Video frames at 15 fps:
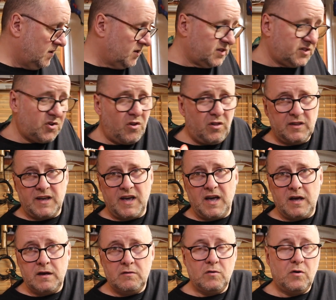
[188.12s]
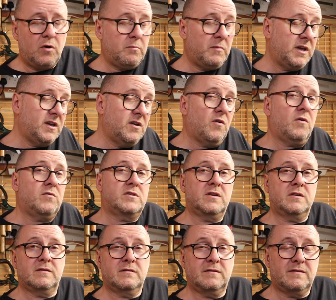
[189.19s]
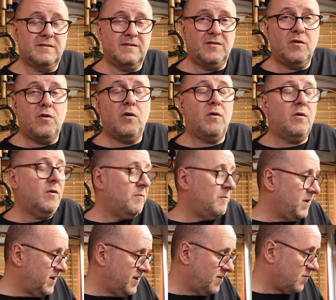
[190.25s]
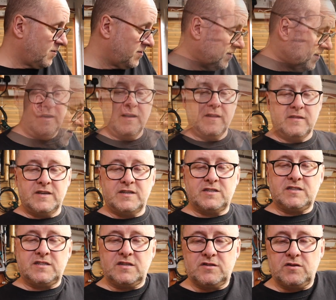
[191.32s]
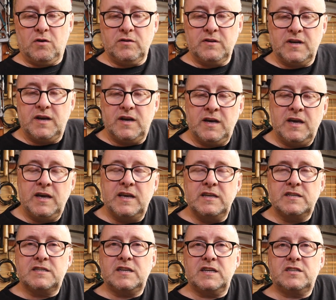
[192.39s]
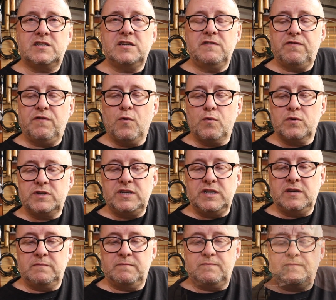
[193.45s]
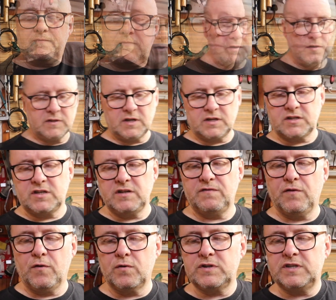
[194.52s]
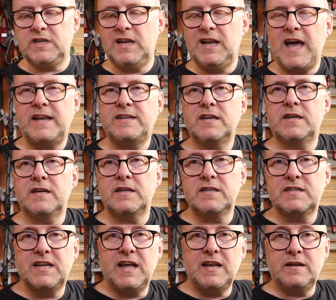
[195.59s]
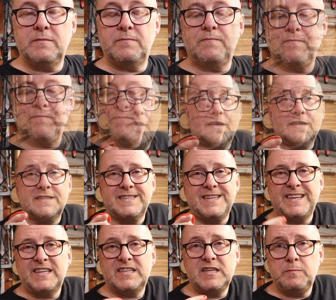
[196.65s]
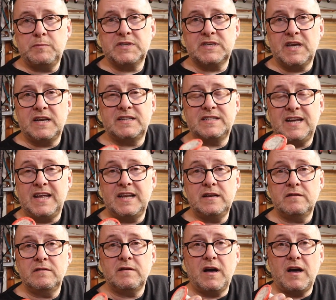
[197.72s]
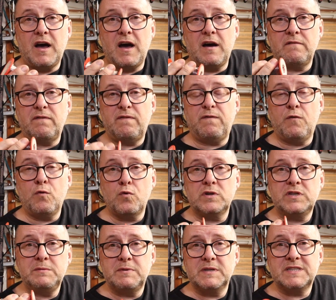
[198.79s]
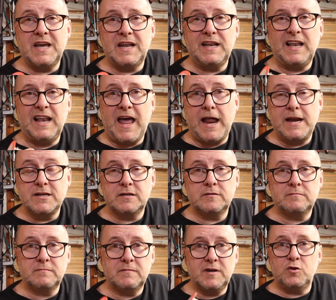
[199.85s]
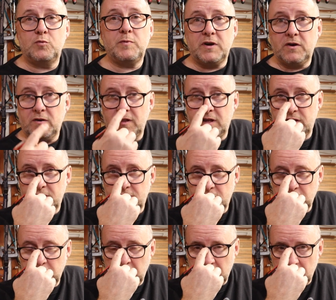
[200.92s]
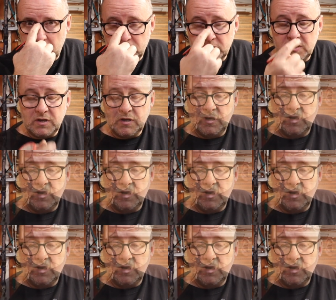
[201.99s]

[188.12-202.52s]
Solder, oh my god, oh my god. This solder is 60-40. 60-40 lead and tin. That's 60% tin and 40% lead. I hope I got that the right way around.